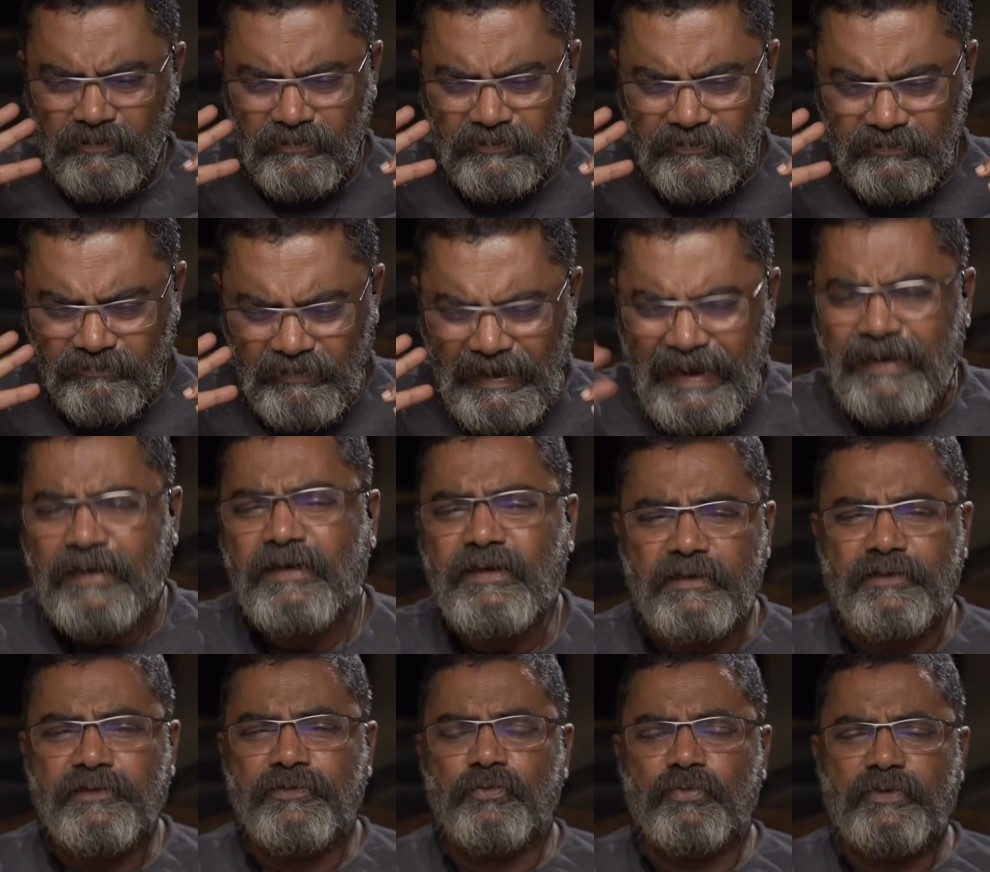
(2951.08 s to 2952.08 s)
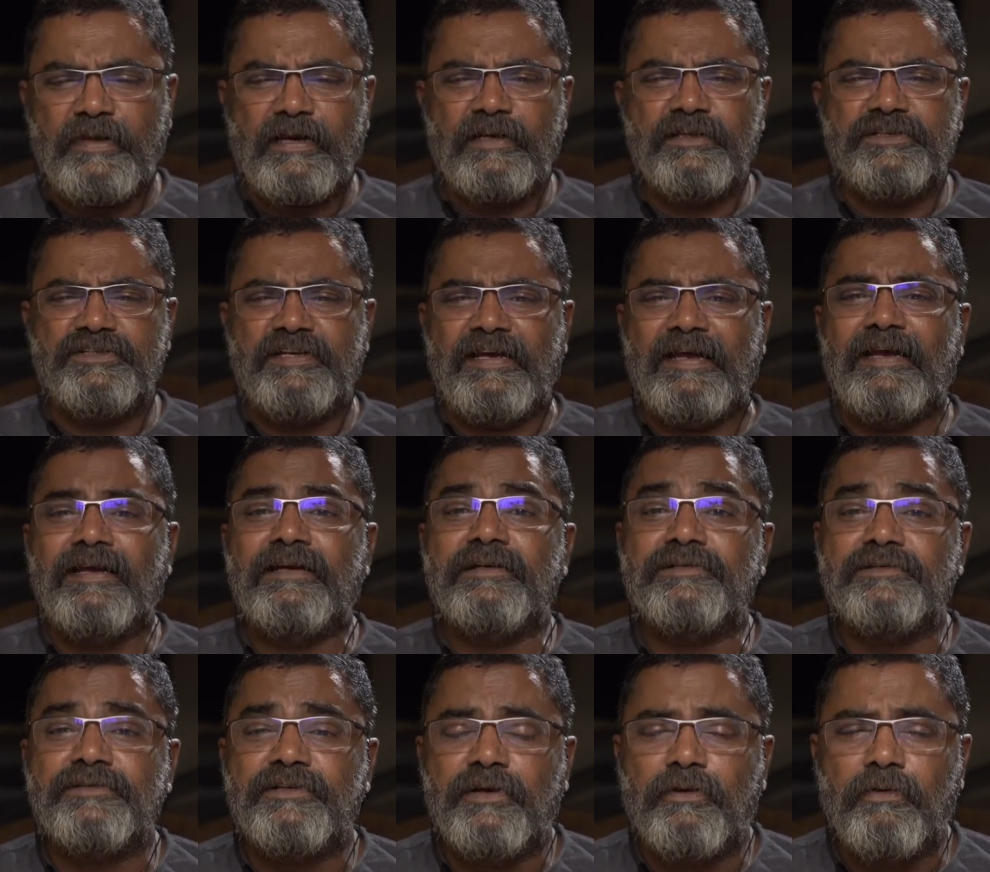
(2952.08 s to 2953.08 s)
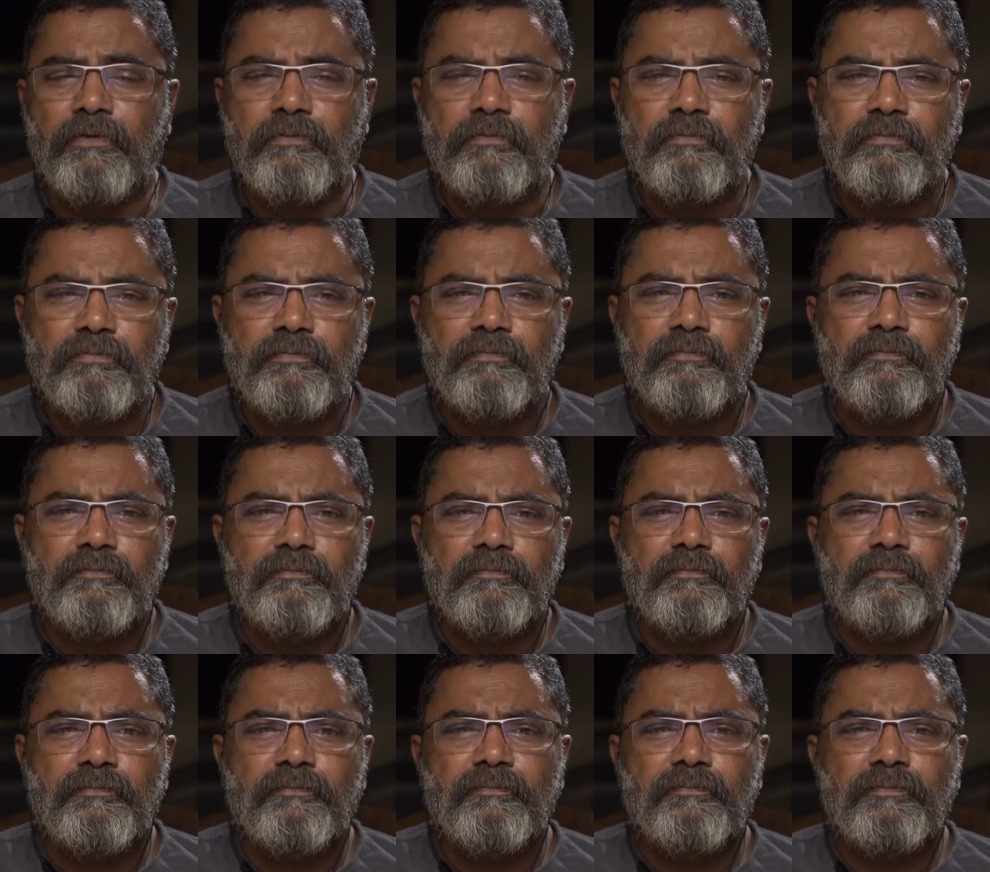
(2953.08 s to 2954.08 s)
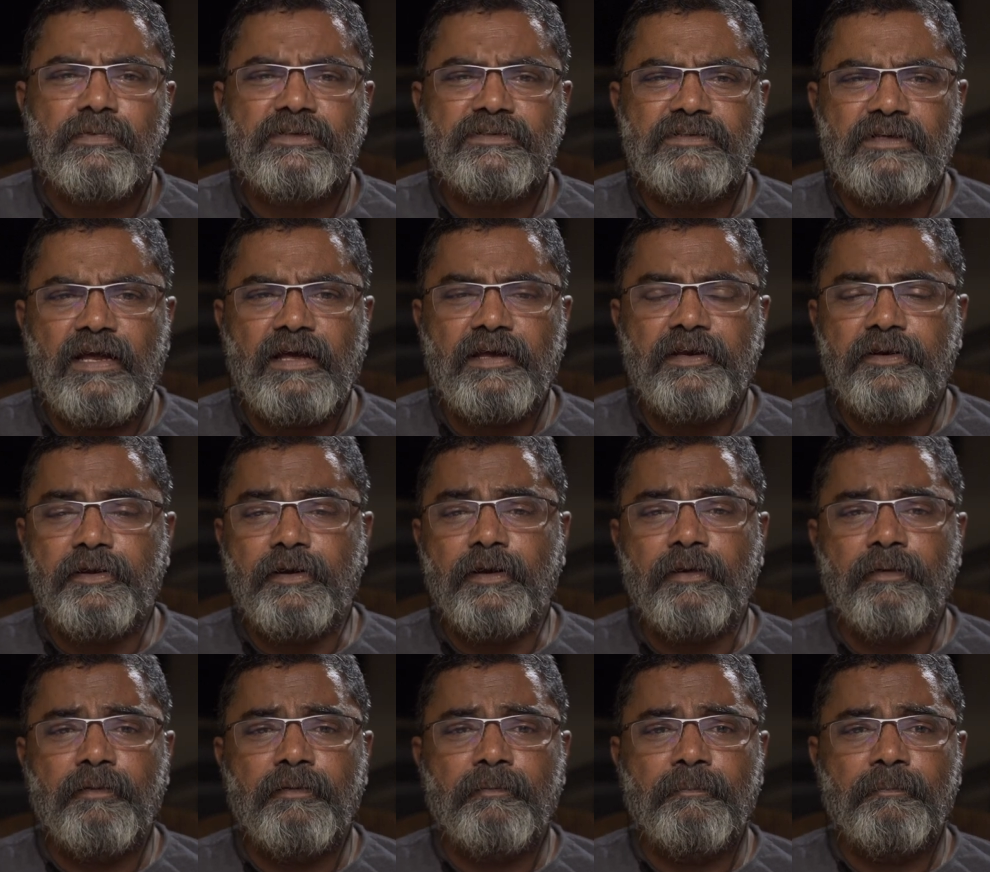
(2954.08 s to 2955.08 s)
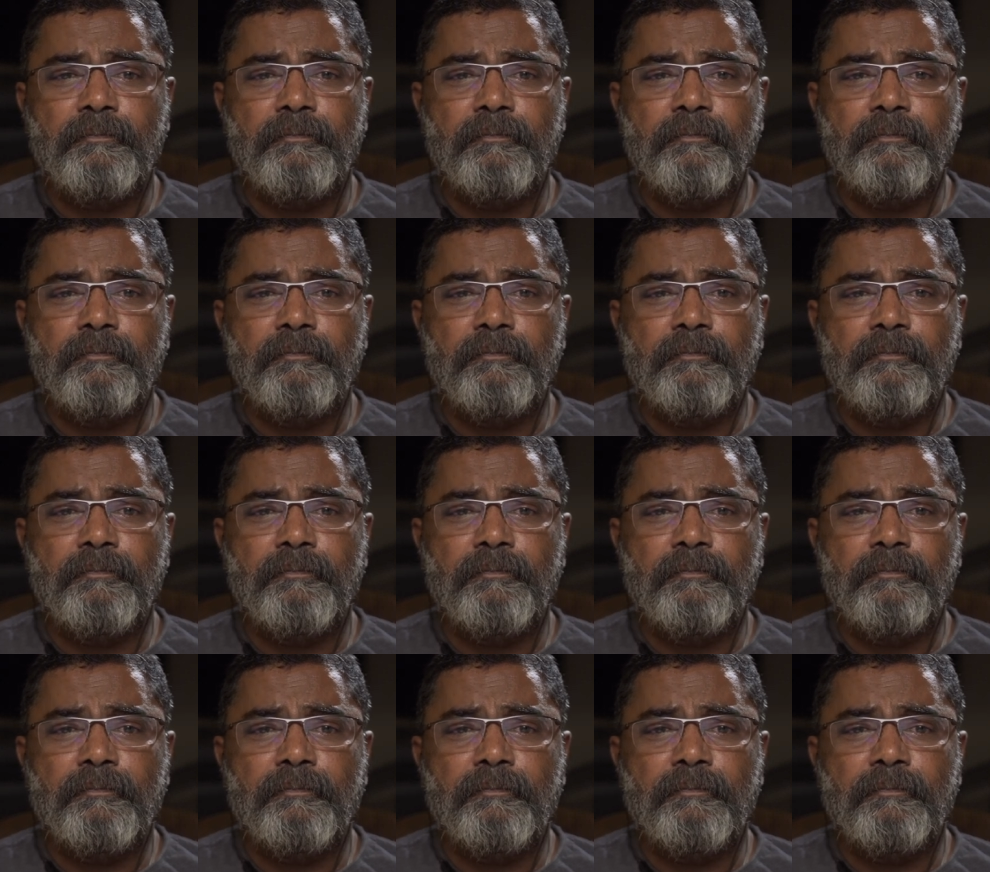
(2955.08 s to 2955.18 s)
It's rarely you get a chance, you know, because an idea.